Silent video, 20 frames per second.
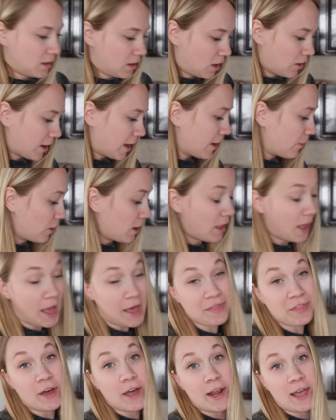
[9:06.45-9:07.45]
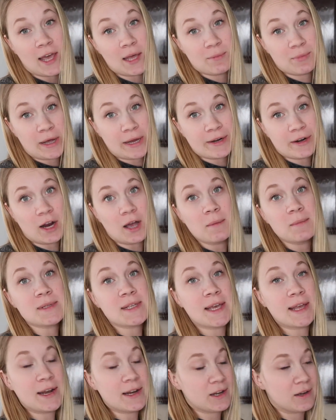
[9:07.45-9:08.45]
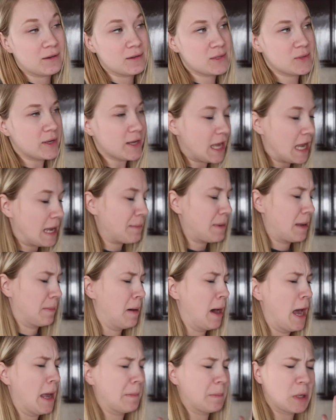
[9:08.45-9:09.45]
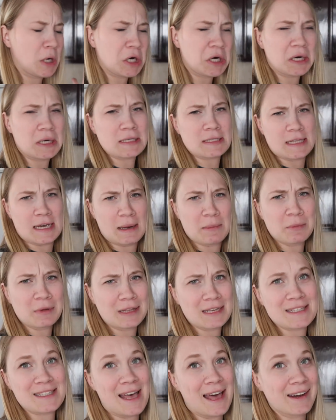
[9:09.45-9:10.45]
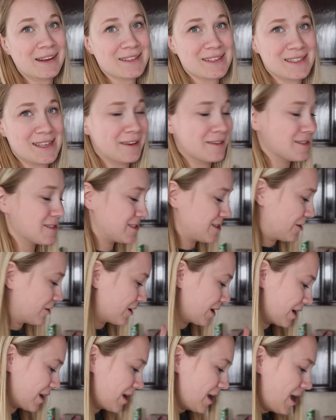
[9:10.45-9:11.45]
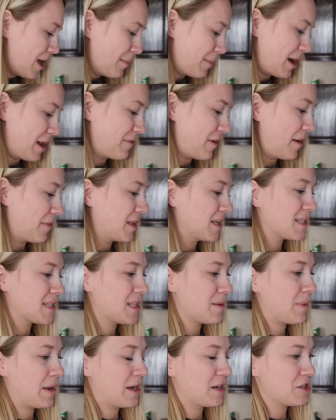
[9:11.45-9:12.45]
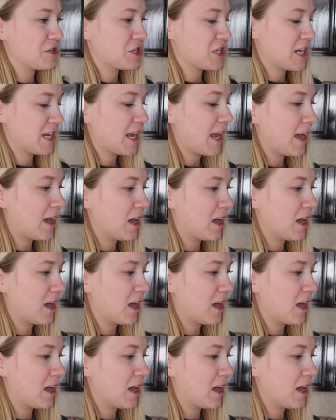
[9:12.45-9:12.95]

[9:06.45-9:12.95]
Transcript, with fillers: Okay, well, I thought I had breadcrumbs, and I don't, so I can't make my burger that I'm really sad because it sounded so good. But I found these in the pantry.